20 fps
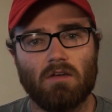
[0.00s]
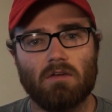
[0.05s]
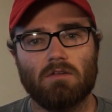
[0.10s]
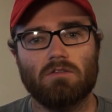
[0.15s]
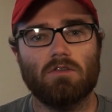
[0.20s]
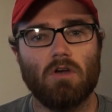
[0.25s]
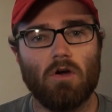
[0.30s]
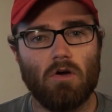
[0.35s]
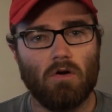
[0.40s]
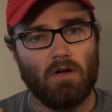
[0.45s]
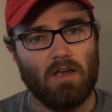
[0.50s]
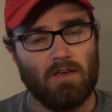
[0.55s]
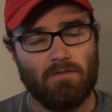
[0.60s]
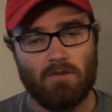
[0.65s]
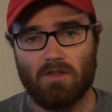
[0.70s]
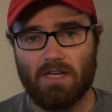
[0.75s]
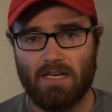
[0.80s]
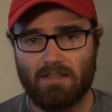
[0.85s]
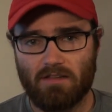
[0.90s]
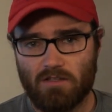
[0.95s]
So if you
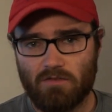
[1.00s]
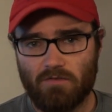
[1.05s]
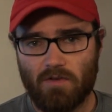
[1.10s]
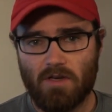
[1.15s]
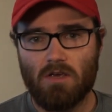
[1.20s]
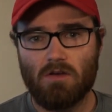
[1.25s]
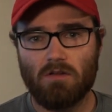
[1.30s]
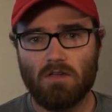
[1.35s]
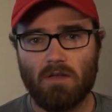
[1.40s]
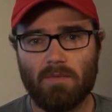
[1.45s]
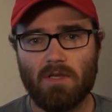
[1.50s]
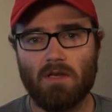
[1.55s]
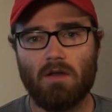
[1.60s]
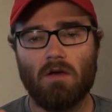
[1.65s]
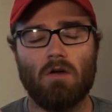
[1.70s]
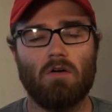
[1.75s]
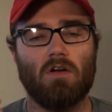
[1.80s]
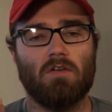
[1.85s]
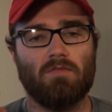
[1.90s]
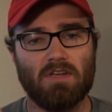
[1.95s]
liked this video, let me
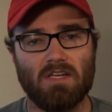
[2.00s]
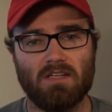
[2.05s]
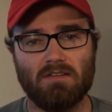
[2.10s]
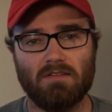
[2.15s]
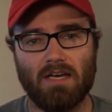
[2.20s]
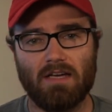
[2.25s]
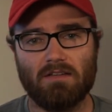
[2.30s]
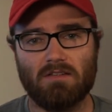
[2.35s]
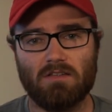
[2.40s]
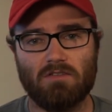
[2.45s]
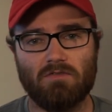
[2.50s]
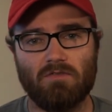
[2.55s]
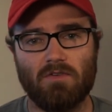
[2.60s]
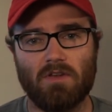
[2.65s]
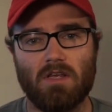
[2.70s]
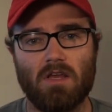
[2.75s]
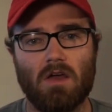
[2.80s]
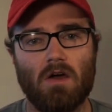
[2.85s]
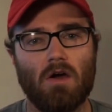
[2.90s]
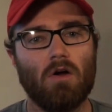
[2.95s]
know. If you didn't like this
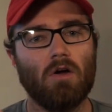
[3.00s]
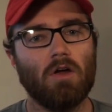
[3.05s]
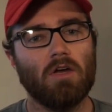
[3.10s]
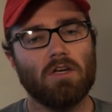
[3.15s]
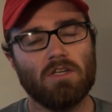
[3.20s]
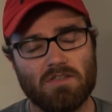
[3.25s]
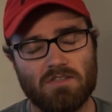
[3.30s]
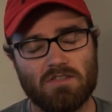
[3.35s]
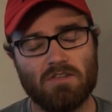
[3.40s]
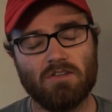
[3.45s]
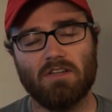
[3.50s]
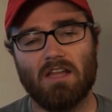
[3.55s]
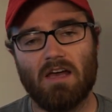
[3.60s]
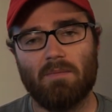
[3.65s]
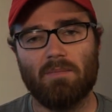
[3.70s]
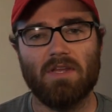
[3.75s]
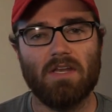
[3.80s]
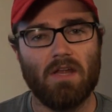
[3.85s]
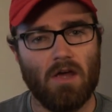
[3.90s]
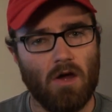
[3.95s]
video, still let
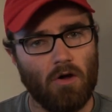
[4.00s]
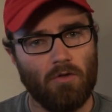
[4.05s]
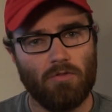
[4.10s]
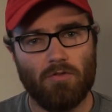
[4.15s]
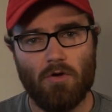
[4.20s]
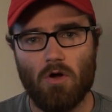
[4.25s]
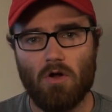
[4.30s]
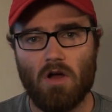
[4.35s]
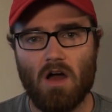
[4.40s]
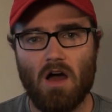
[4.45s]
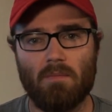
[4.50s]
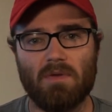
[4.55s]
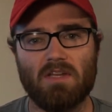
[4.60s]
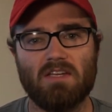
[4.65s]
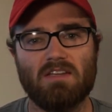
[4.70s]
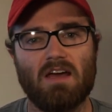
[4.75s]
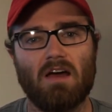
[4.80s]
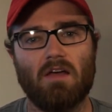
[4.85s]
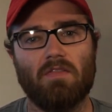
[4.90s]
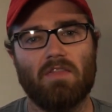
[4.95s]
me know. Throw a comment
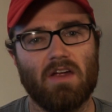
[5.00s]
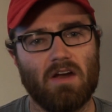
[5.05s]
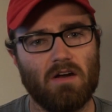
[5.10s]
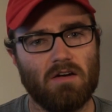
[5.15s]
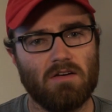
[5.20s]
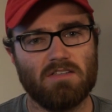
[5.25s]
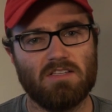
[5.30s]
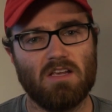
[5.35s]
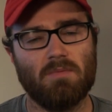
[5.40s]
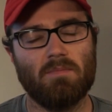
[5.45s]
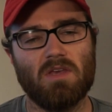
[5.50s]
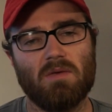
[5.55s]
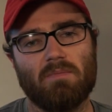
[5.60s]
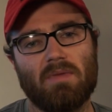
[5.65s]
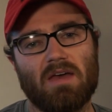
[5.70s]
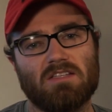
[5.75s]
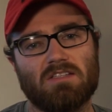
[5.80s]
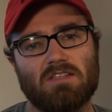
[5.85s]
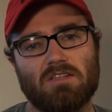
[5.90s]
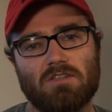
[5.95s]
down there, send me a
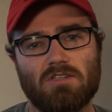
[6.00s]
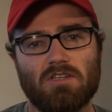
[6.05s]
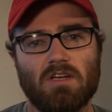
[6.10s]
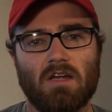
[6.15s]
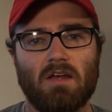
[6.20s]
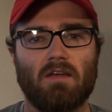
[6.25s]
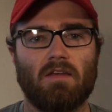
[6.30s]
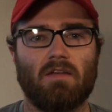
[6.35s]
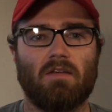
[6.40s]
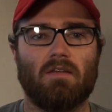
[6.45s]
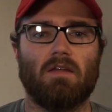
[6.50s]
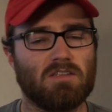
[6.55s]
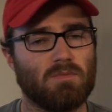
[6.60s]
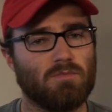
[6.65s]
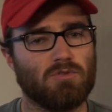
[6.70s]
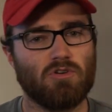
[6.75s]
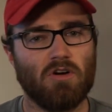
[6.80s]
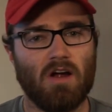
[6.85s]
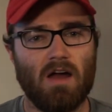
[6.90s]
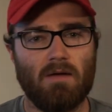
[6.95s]
message.
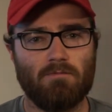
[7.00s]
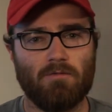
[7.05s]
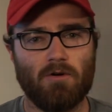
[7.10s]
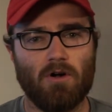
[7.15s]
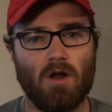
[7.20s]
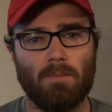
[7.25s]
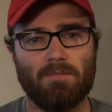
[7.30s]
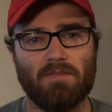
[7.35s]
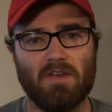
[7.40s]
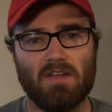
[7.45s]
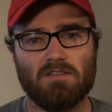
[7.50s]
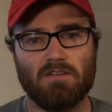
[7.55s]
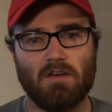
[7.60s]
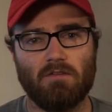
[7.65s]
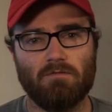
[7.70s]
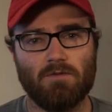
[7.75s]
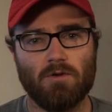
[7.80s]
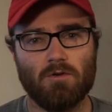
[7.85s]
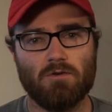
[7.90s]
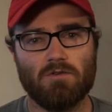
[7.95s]
Subscribe for updates
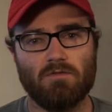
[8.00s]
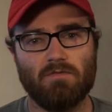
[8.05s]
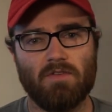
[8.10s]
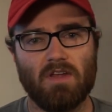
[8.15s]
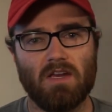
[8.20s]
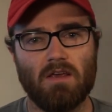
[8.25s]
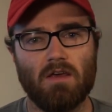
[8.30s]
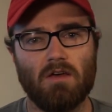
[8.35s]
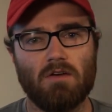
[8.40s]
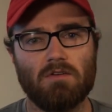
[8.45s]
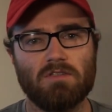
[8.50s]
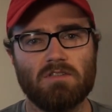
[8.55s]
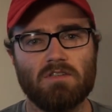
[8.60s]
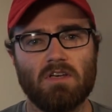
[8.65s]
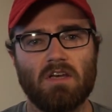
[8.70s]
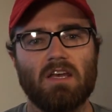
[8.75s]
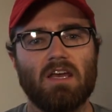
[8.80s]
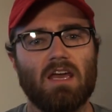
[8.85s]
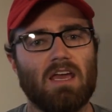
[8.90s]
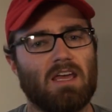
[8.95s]
on future videos.
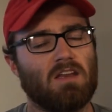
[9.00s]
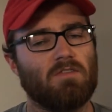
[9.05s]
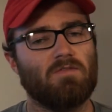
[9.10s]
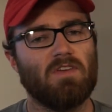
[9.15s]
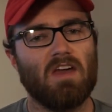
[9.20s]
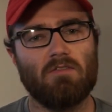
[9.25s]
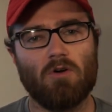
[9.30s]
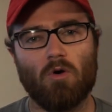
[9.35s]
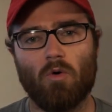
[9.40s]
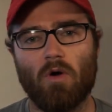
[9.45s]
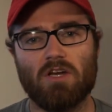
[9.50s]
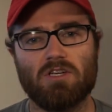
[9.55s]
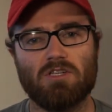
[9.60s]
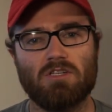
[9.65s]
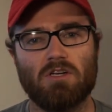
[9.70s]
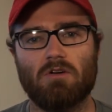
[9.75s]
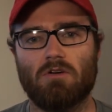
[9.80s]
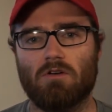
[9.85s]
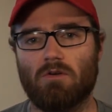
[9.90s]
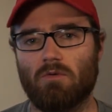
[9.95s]
And if you have a
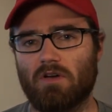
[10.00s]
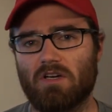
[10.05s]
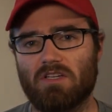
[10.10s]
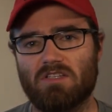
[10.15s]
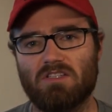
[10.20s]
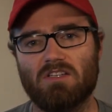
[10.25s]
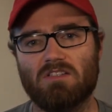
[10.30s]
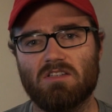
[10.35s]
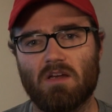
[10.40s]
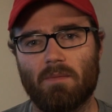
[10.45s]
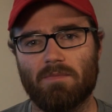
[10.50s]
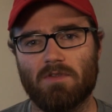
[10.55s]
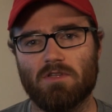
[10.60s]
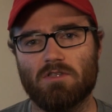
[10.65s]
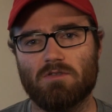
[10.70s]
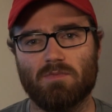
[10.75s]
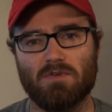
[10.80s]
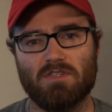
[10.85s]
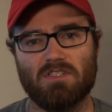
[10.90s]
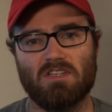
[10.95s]
question or you want to see something
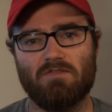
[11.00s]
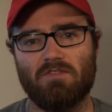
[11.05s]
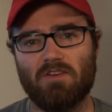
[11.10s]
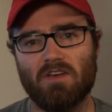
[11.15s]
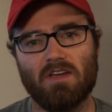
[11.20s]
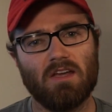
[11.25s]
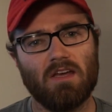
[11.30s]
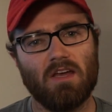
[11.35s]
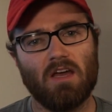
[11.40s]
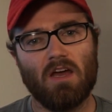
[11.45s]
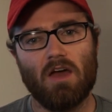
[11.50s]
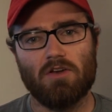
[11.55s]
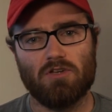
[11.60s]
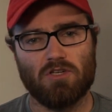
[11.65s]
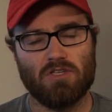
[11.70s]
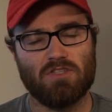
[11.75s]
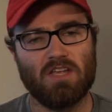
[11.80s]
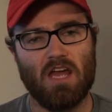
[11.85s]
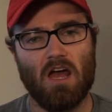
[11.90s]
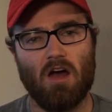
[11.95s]
specific,
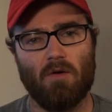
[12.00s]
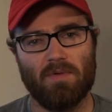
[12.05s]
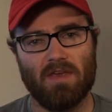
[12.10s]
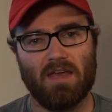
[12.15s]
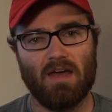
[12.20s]
just tell me.